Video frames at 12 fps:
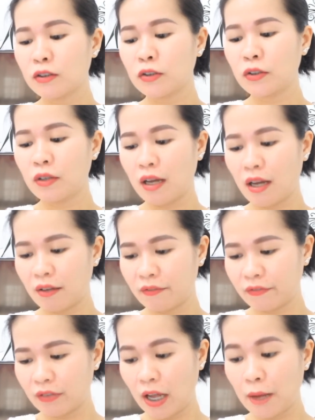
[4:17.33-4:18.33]
Do you
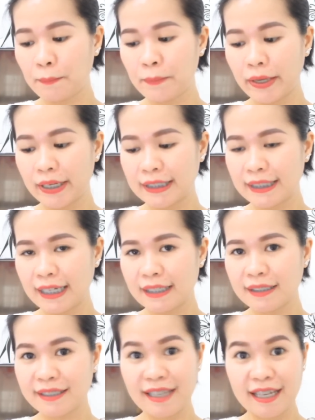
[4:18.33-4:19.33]
have
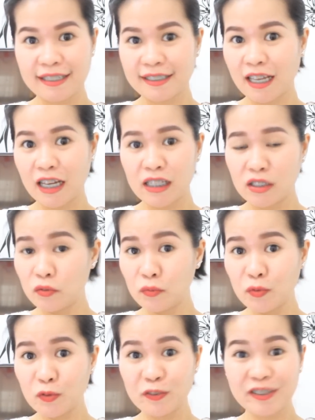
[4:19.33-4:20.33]
braces? Yes, I
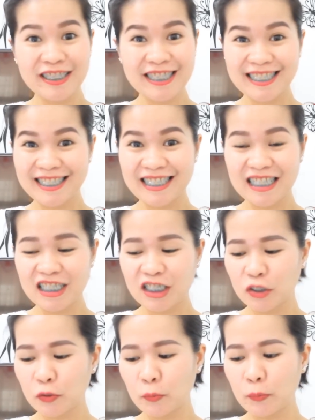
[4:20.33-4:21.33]
do. Ayan,
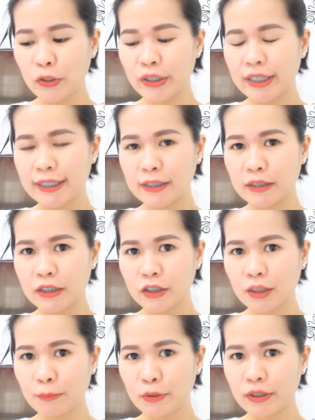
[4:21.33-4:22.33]
so more than ano
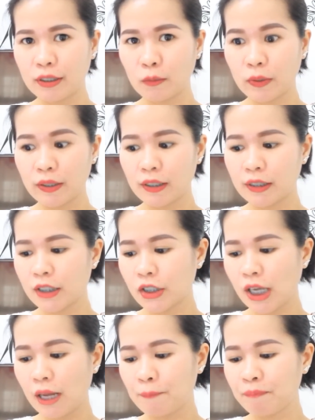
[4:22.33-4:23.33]
siya, more than 1 year na
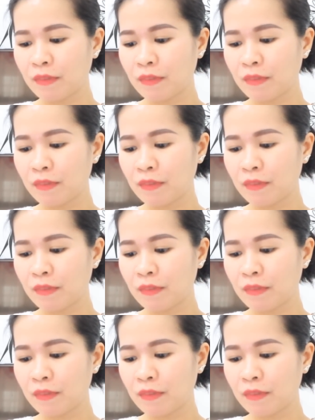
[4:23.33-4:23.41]
siya.